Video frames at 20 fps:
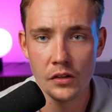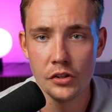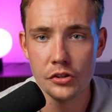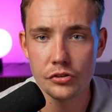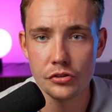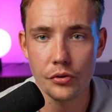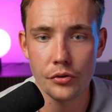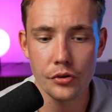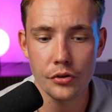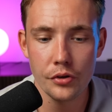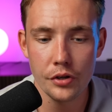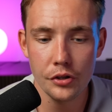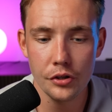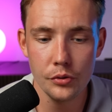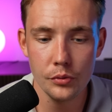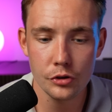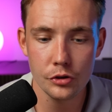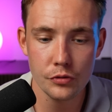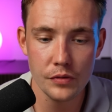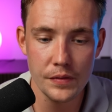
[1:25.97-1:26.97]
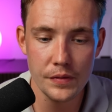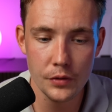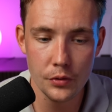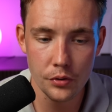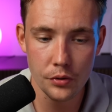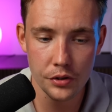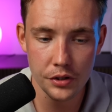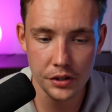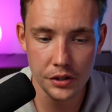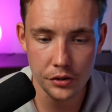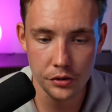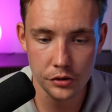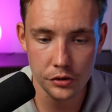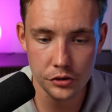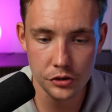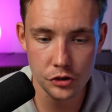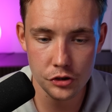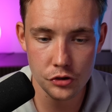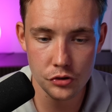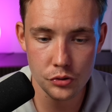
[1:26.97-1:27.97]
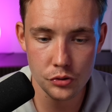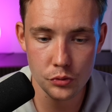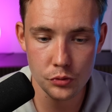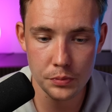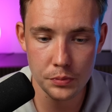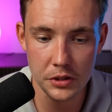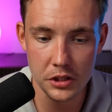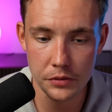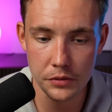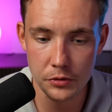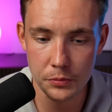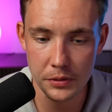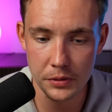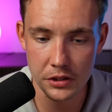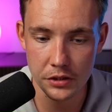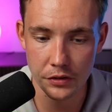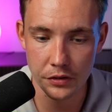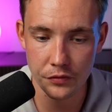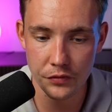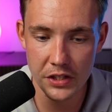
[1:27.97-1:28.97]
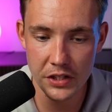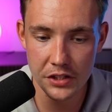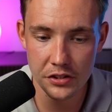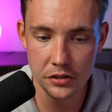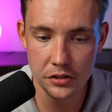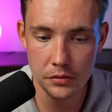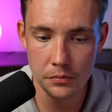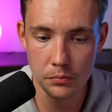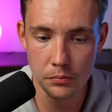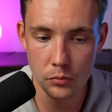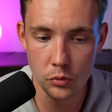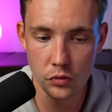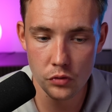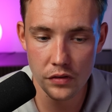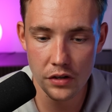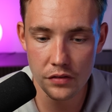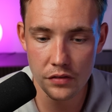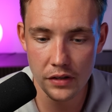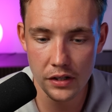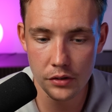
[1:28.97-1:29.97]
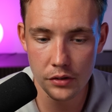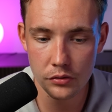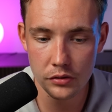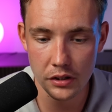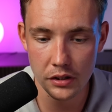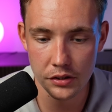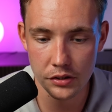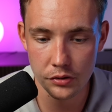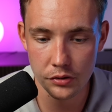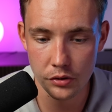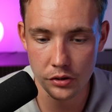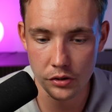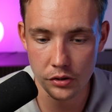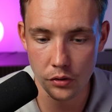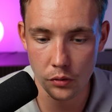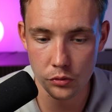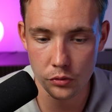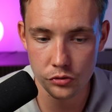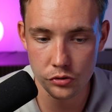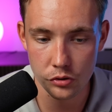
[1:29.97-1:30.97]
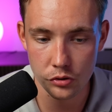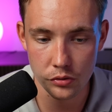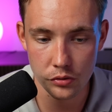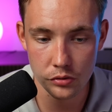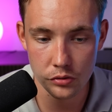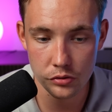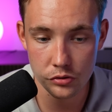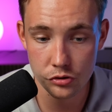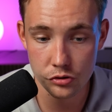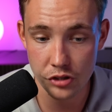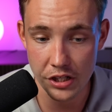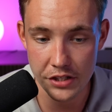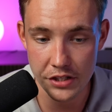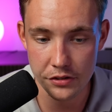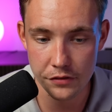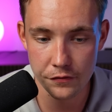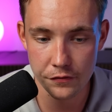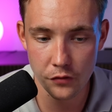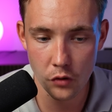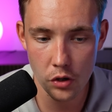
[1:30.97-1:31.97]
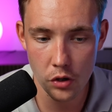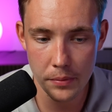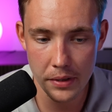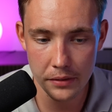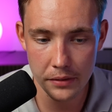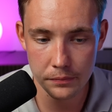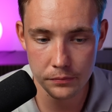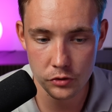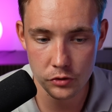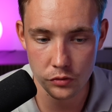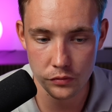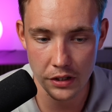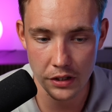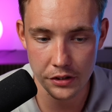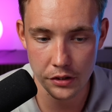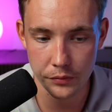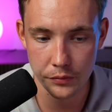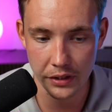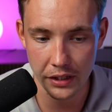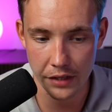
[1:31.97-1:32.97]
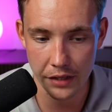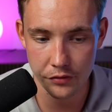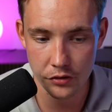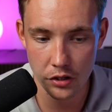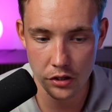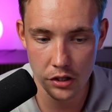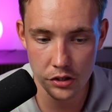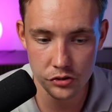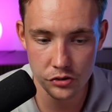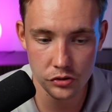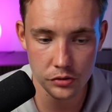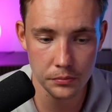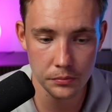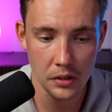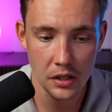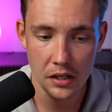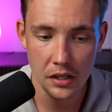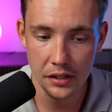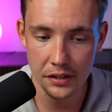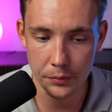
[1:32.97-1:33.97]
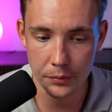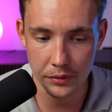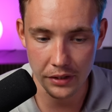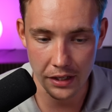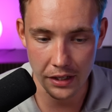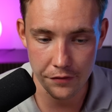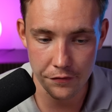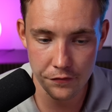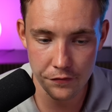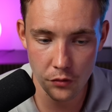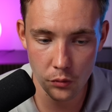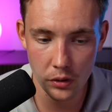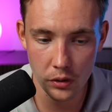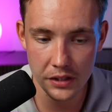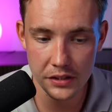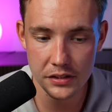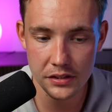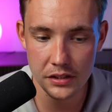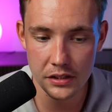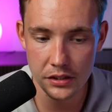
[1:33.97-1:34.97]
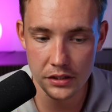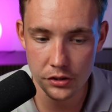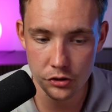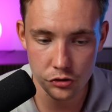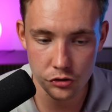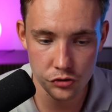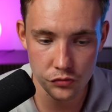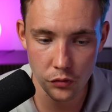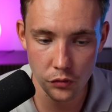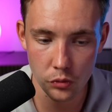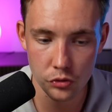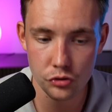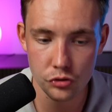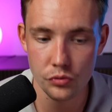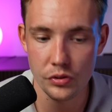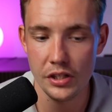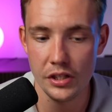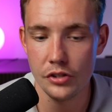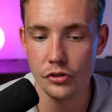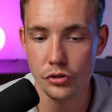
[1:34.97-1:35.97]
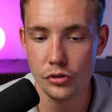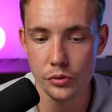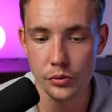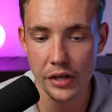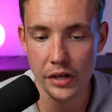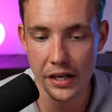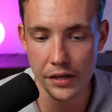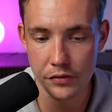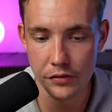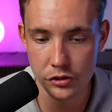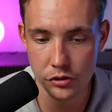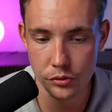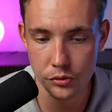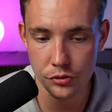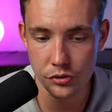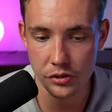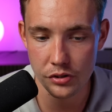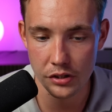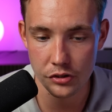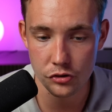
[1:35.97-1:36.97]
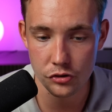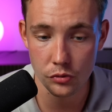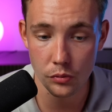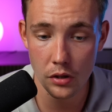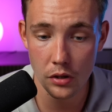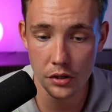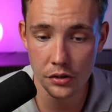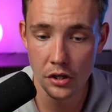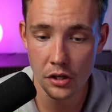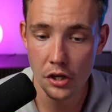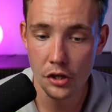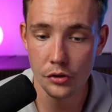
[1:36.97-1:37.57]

So you're going to do a screen recording. You can just choose a specific region, move it around, and you can also change the format. So right now we can have custom, then we can have full H D, full screen, two K resolution, and so on.